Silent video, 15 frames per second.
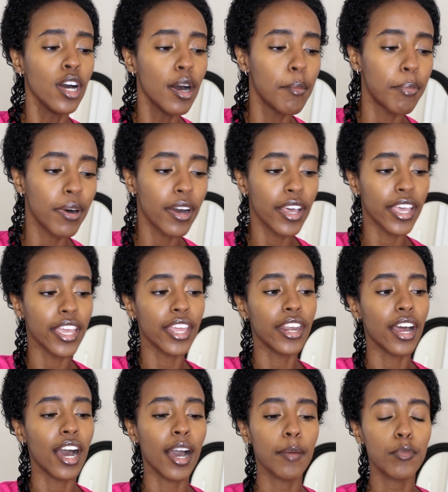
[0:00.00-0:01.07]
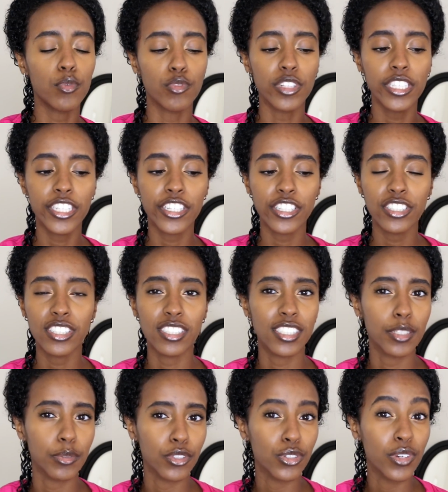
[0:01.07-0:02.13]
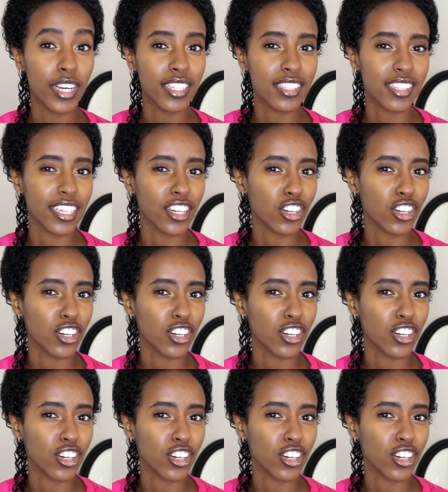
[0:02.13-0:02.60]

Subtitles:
but I'm really curious to see what you guys think,